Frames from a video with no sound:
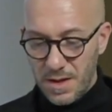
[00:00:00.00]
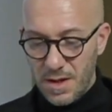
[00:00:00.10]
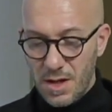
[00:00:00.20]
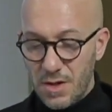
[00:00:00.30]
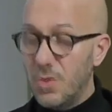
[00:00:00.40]

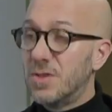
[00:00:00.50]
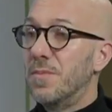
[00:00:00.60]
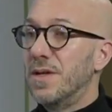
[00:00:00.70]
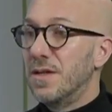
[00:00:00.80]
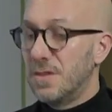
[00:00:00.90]

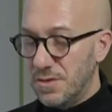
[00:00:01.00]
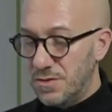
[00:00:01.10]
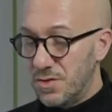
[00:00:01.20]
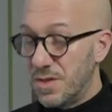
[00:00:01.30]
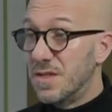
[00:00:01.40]
Notably,
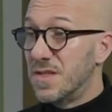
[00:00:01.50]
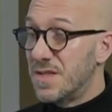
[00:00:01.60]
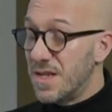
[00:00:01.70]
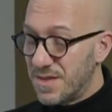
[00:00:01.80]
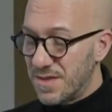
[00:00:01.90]
during the
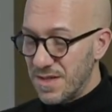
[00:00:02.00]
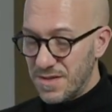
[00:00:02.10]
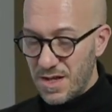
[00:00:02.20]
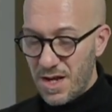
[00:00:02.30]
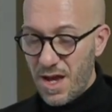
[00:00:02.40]
60s
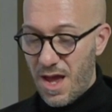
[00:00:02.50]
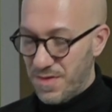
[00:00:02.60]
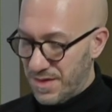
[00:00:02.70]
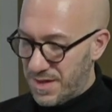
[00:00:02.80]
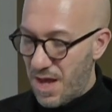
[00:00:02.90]
and the
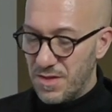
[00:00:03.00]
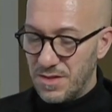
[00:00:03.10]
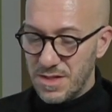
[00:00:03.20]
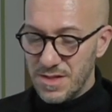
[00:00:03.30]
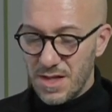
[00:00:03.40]

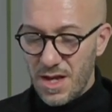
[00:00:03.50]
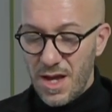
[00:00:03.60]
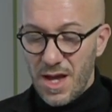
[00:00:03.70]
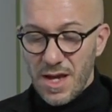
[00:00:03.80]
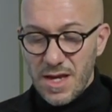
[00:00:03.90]
70s,
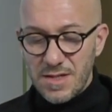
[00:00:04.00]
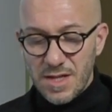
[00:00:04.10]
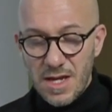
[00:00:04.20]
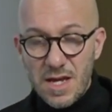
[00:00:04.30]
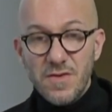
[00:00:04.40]
it
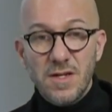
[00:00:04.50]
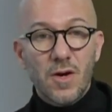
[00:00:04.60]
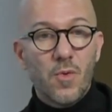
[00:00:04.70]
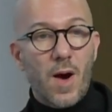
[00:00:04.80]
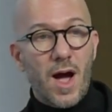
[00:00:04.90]
even
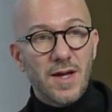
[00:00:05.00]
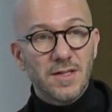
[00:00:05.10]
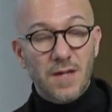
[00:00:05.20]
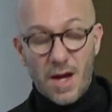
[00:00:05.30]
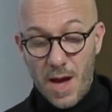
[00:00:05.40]
acquired
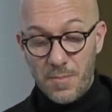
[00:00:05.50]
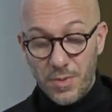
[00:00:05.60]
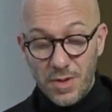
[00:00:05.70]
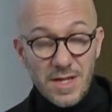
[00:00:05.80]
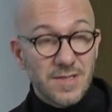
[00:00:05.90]
a
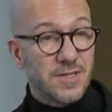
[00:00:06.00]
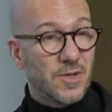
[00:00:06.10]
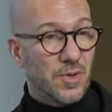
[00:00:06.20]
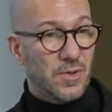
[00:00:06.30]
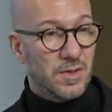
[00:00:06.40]

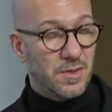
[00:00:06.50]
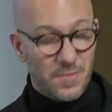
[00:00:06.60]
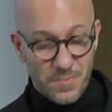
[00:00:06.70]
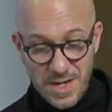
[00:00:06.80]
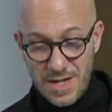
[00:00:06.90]
political
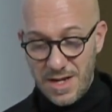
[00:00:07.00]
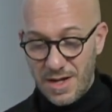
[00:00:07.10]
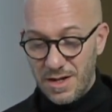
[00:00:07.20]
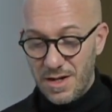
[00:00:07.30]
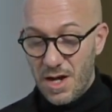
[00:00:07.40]
meaning,
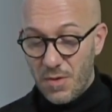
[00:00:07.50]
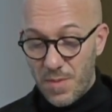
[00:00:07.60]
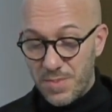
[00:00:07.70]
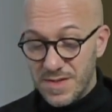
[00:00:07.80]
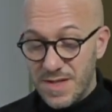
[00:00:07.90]

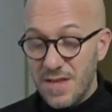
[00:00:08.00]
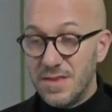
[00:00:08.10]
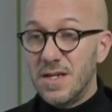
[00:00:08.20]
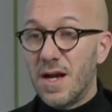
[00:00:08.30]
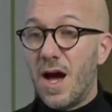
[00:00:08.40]

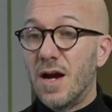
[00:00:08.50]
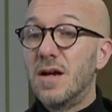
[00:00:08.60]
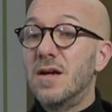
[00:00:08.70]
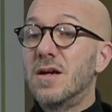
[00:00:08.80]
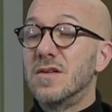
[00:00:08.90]
representing a
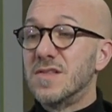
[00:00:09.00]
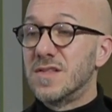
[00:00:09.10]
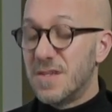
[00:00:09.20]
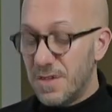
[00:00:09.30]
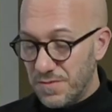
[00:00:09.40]

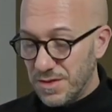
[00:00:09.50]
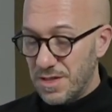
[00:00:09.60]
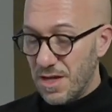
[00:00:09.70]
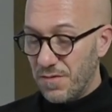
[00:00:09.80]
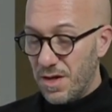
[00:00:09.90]

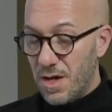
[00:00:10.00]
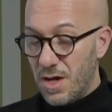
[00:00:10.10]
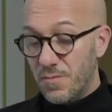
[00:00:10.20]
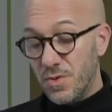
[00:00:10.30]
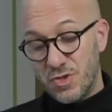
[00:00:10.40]
conservative
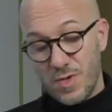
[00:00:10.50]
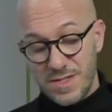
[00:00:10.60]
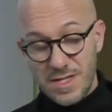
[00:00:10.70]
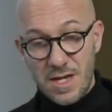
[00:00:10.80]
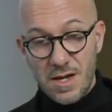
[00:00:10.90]

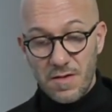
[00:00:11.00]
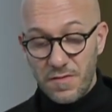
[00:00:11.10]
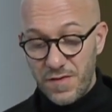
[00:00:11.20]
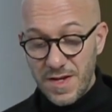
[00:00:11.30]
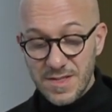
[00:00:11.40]
bourgeoisie
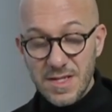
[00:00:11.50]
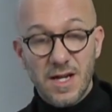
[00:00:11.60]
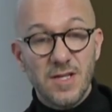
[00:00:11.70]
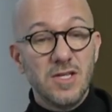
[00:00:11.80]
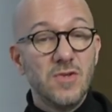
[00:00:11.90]
facing a
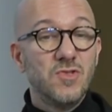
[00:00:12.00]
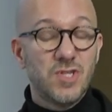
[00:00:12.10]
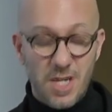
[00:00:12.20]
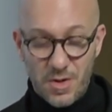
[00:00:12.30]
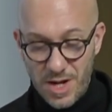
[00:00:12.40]
new
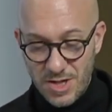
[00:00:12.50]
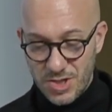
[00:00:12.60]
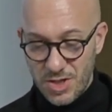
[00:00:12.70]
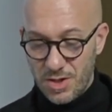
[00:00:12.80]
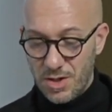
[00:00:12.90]

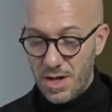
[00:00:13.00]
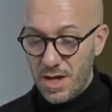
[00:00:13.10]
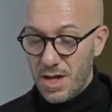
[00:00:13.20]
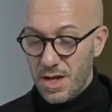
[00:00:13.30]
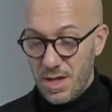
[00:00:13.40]
generation,
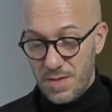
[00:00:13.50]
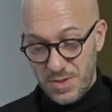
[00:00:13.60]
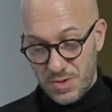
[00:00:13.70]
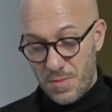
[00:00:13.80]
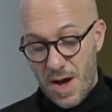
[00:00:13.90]

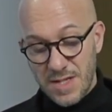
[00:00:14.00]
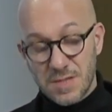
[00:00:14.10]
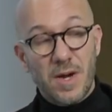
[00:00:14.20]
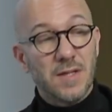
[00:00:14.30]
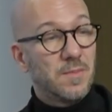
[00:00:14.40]
epitomized
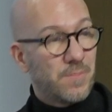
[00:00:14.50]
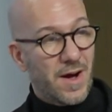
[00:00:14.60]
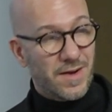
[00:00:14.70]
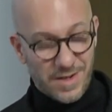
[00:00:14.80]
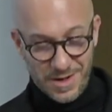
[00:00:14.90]
by the parka.